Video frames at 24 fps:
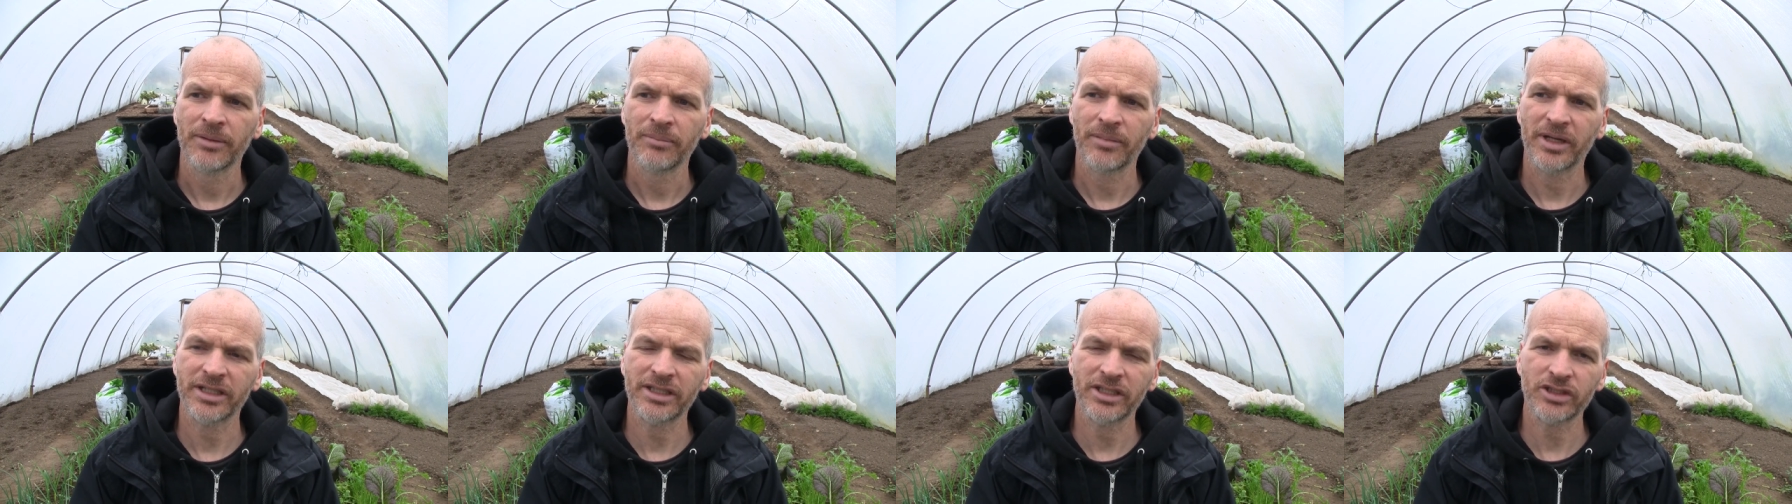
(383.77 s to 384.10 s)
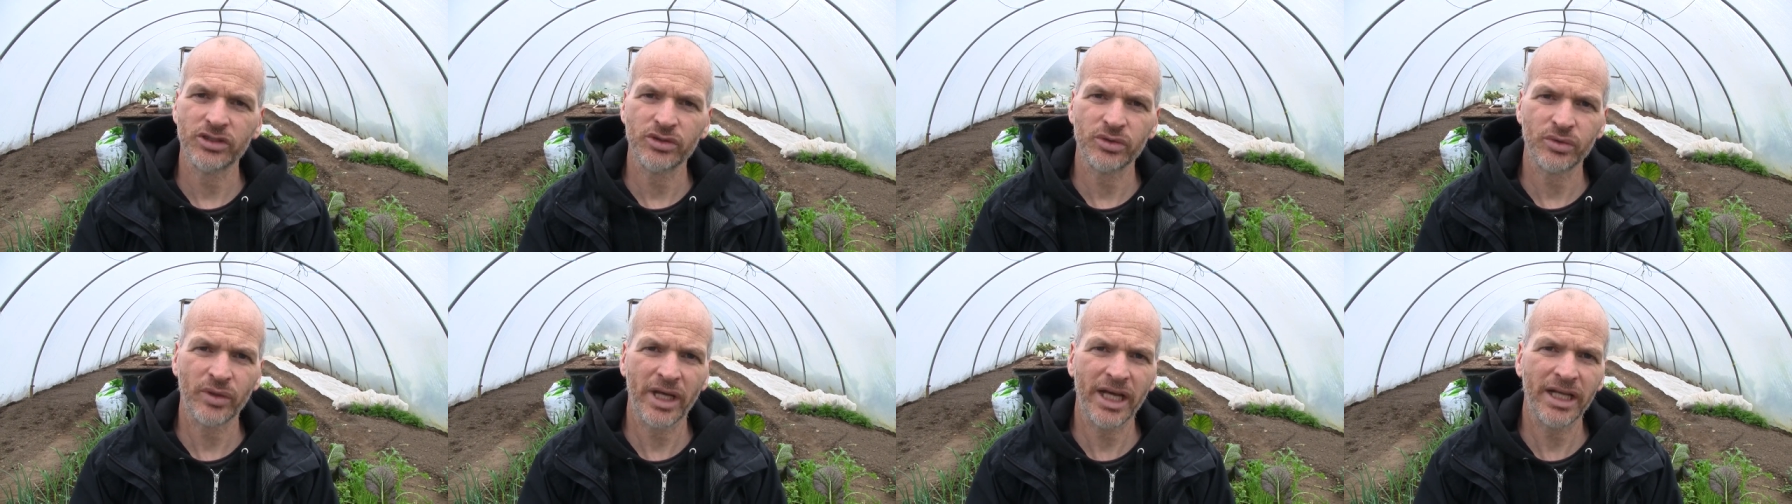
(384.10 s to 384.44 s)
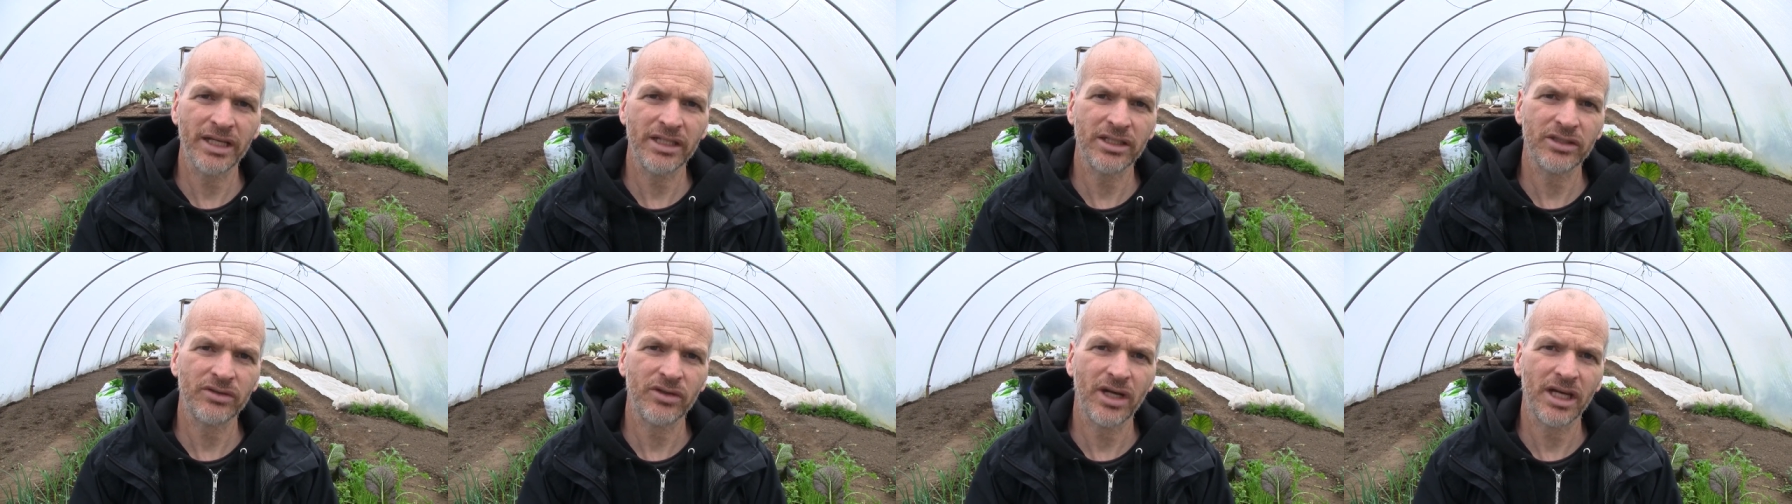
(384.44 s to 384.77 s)
but the
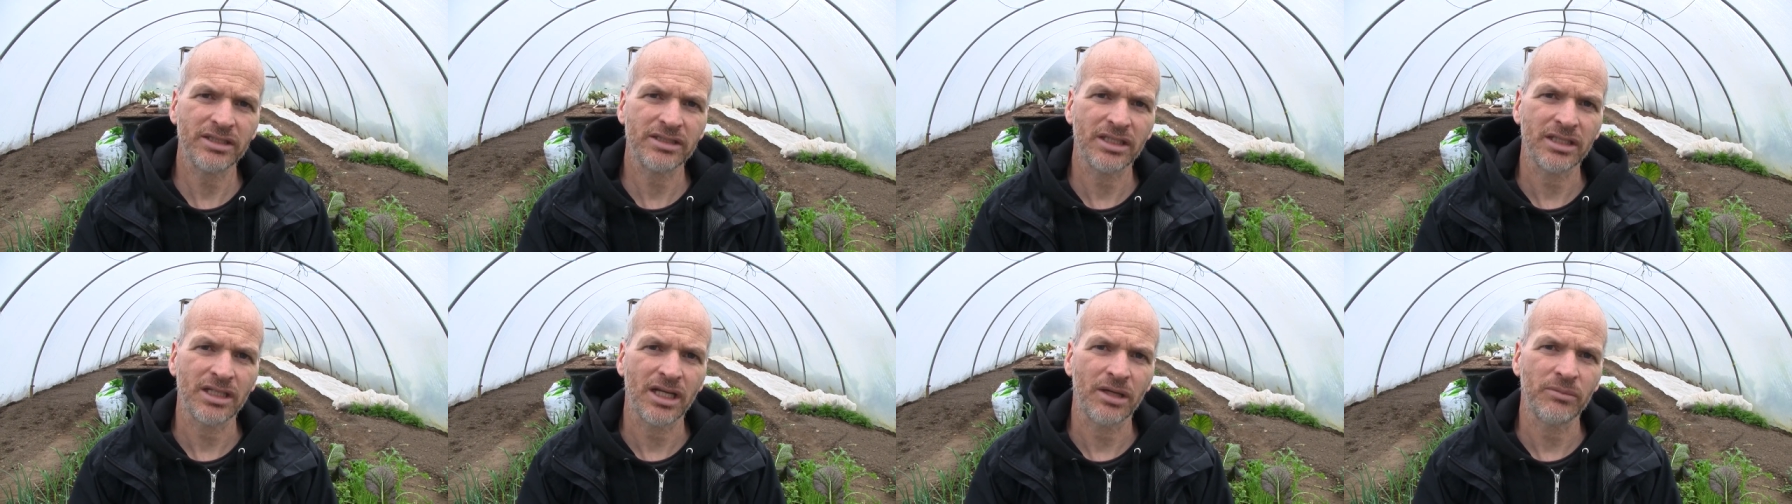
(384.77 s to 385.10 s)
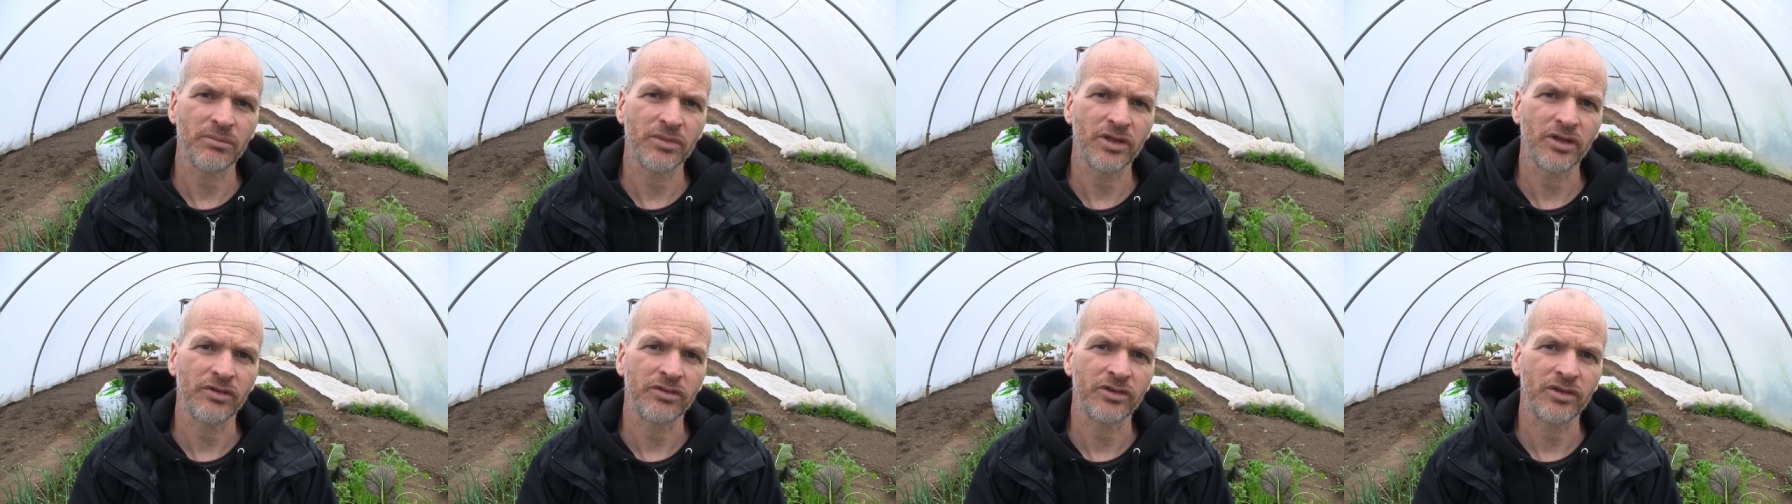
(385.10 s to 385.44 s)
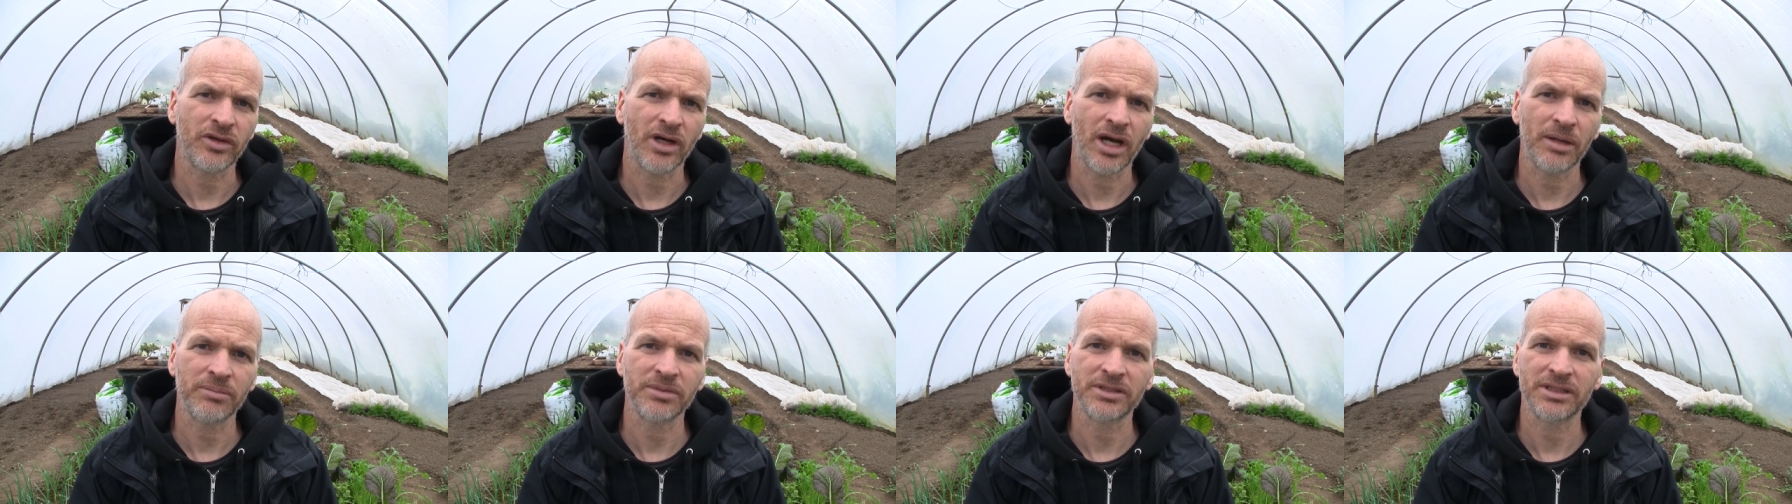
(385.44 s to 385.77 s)
trend across a number of
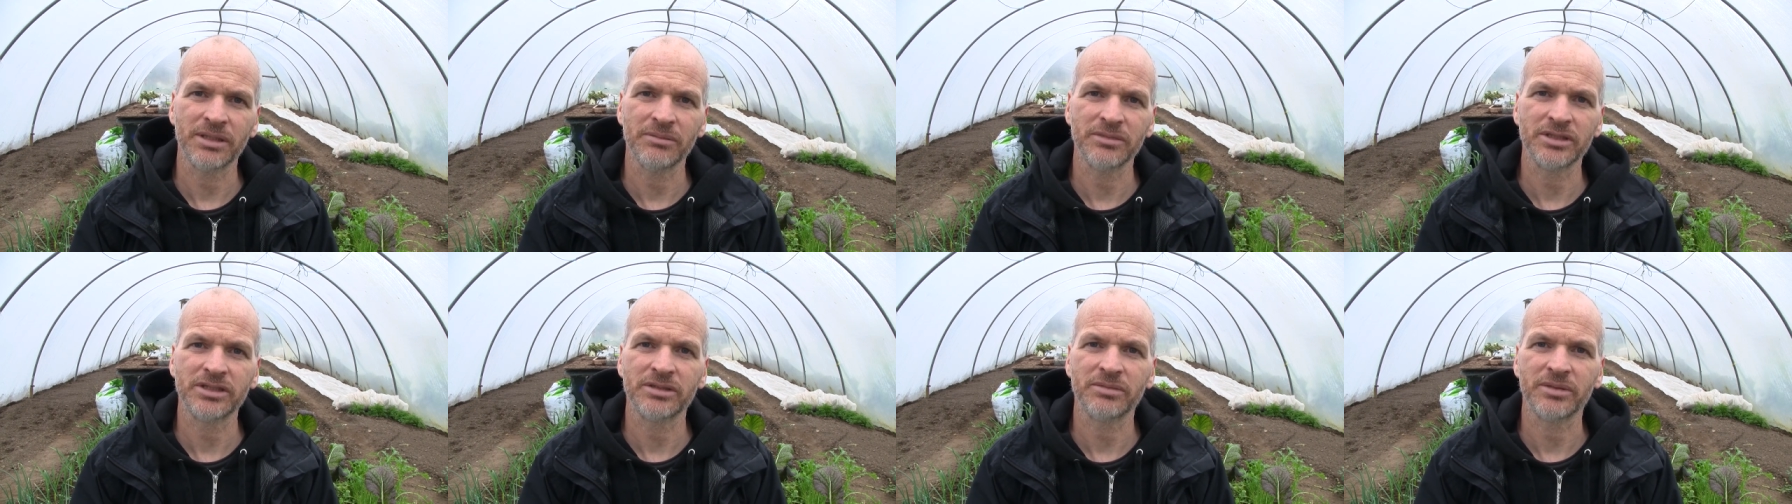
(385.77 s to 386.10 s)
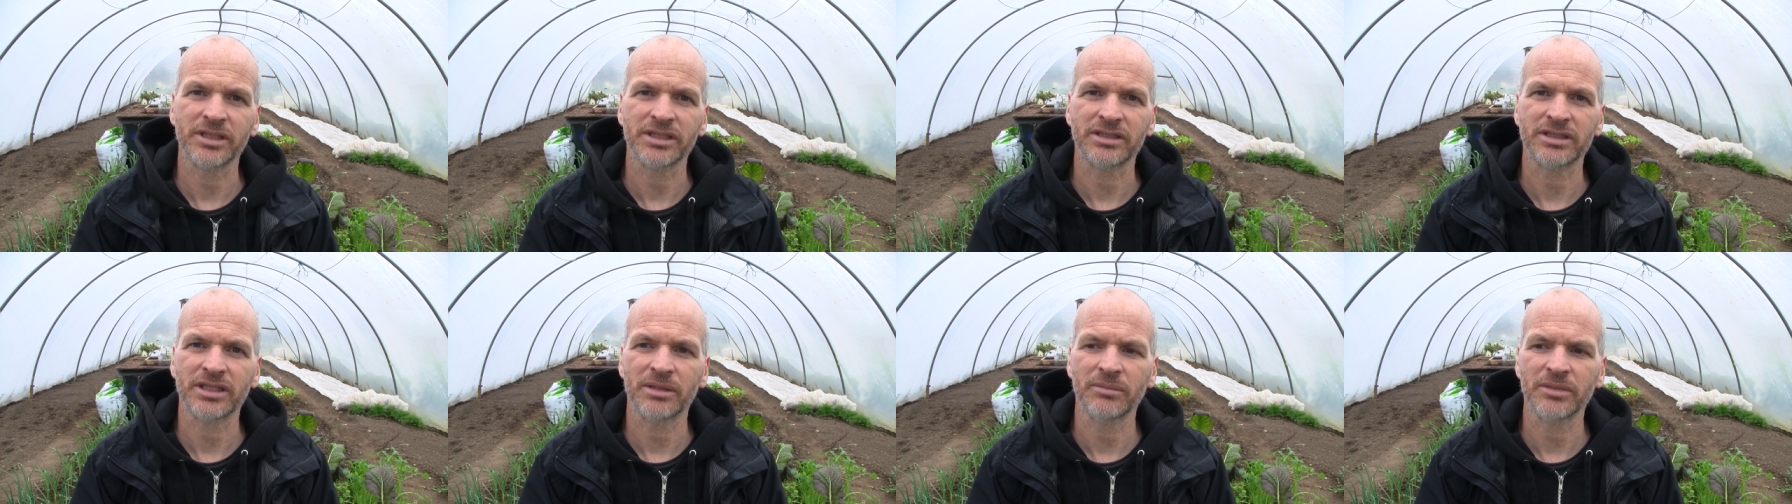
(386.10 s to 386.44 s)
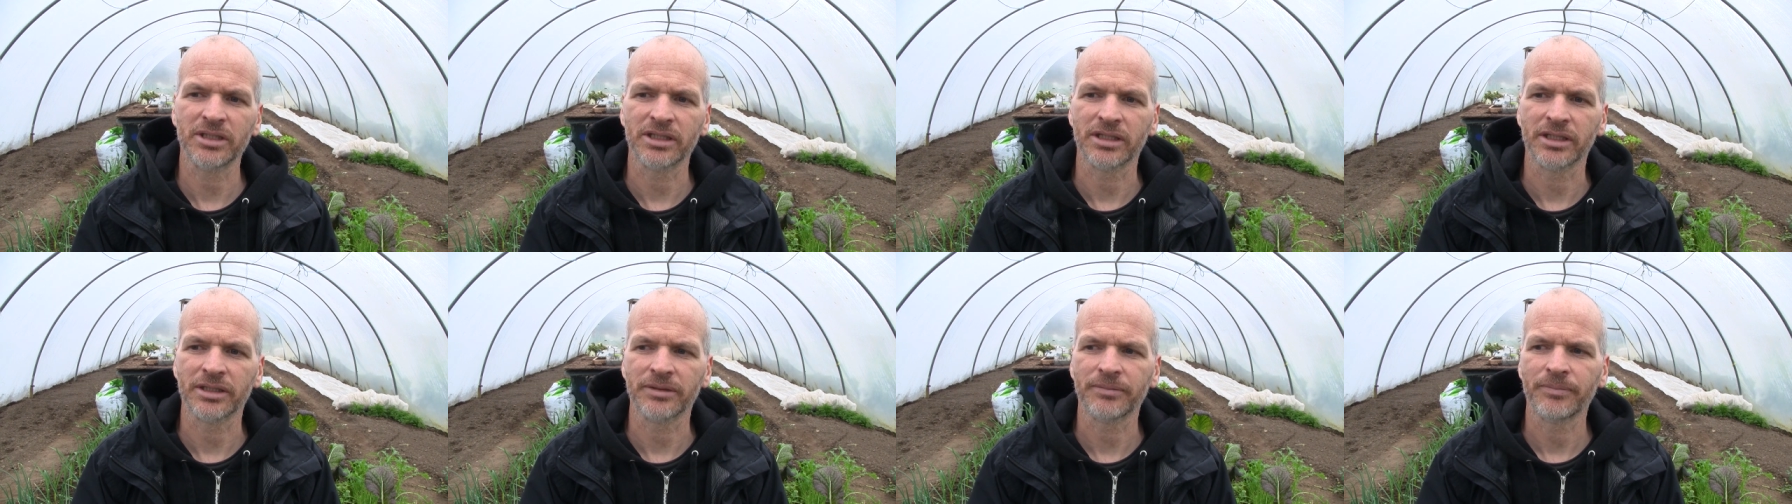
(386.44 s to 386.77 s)
crops seems to be
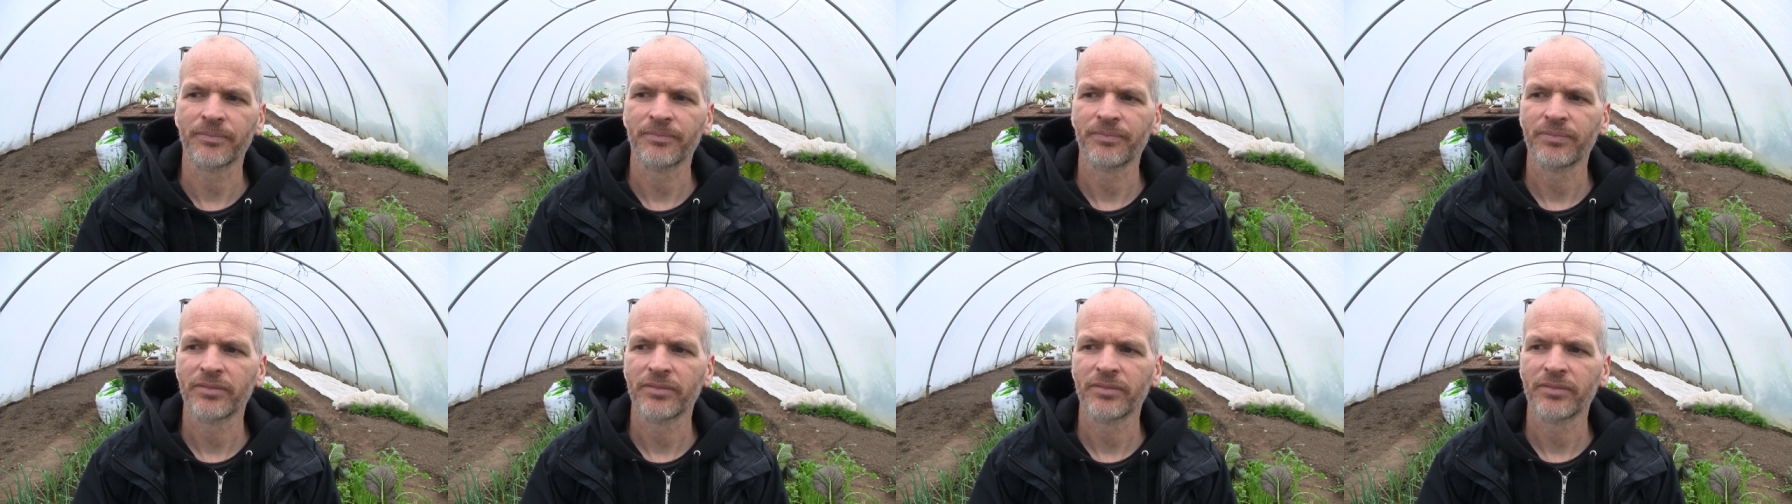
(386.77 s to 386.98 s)
similar.